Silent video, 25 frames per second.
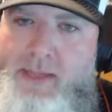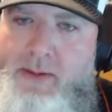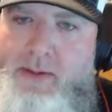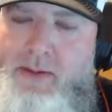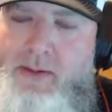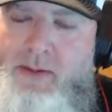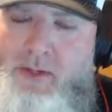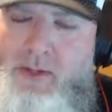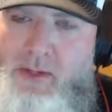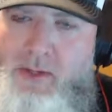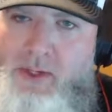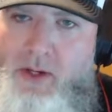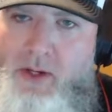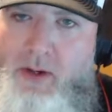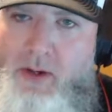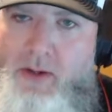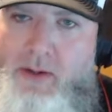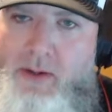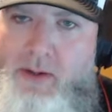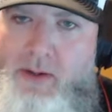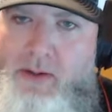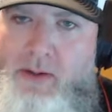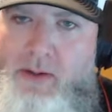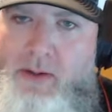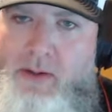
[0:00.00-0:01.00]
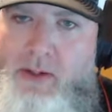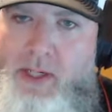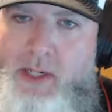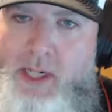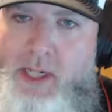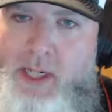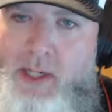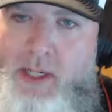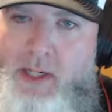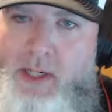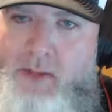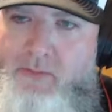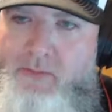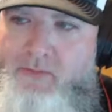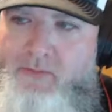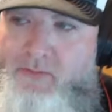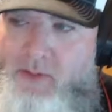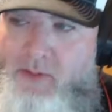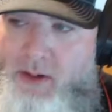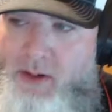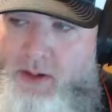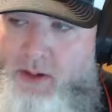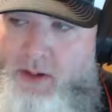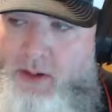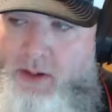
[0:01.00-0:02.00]
song, um
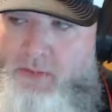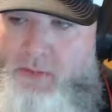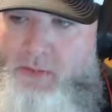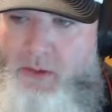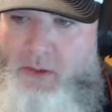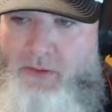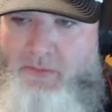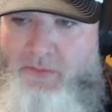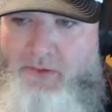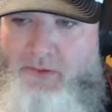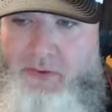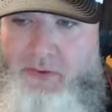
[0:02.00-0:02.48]
very beautiful